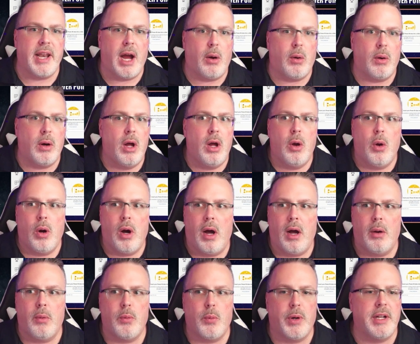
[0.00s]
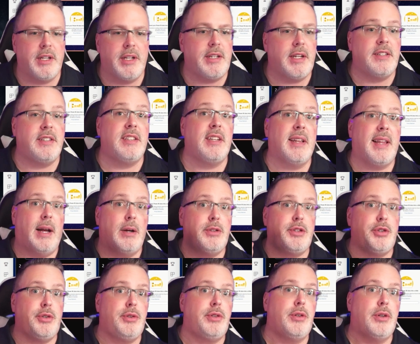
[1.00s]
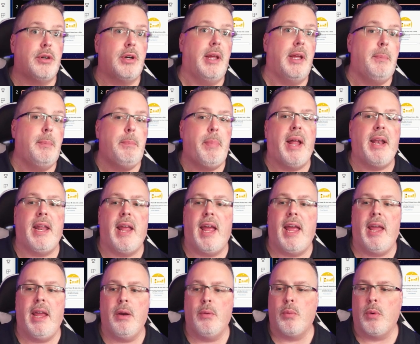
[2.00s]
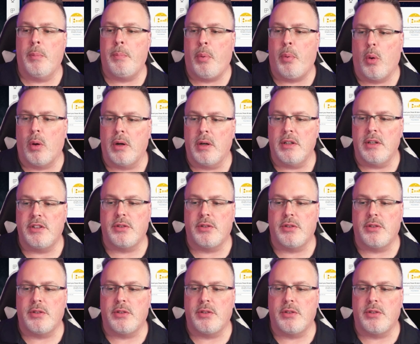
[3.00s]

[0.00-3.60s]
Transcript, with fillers: Now, uh, what it does is it allows you to embed a report.